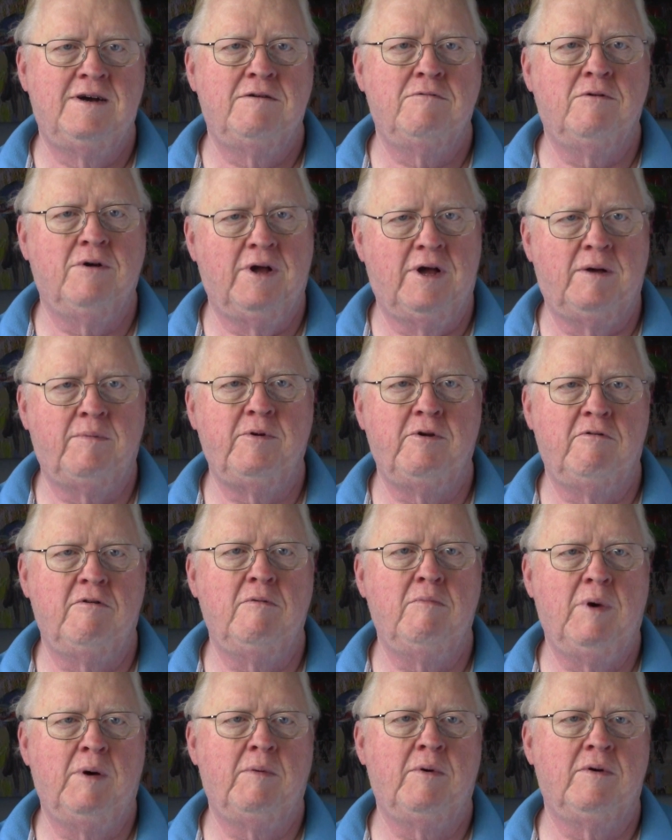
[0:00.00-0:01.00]
will help you
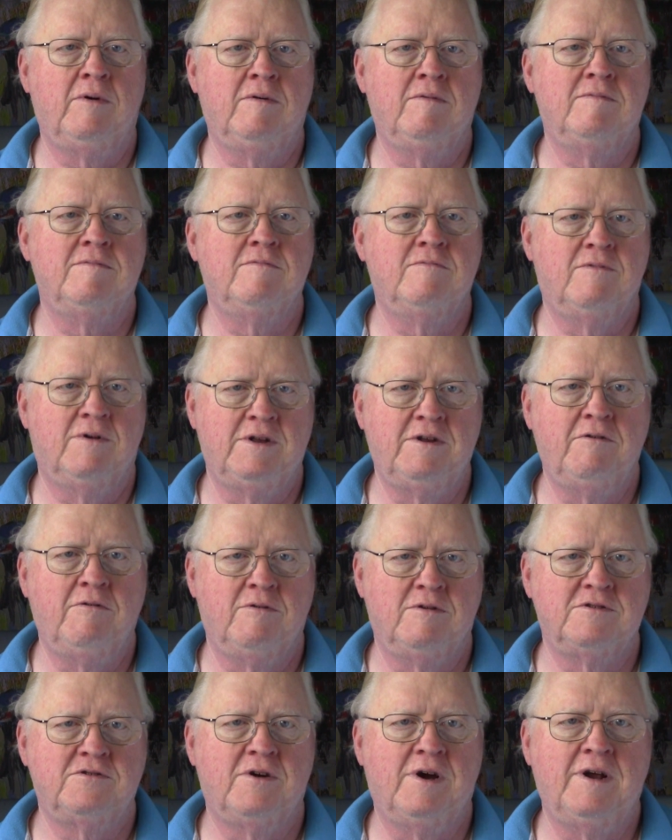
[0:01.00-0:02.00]
remember what you
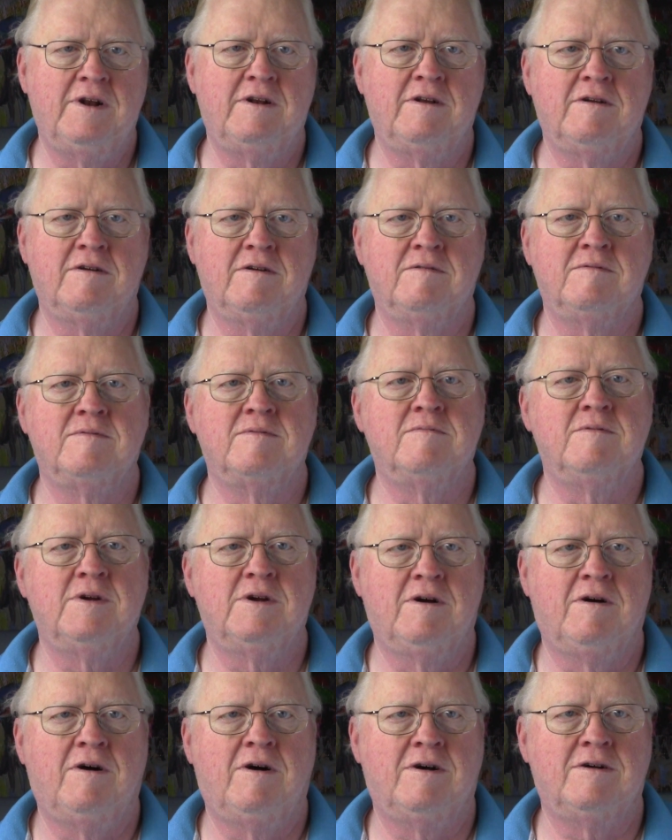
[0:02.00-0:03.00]
were trying to
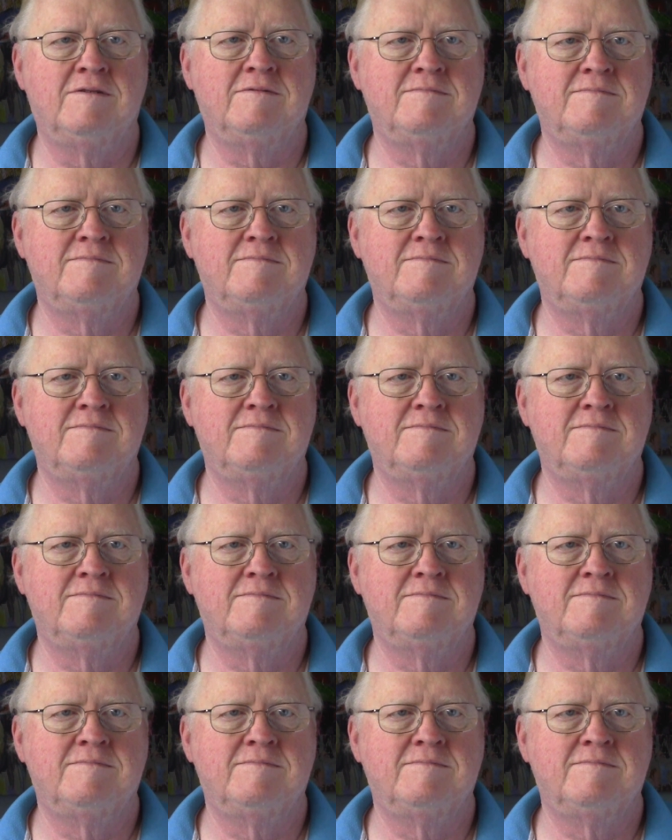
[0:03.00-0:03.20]
recall.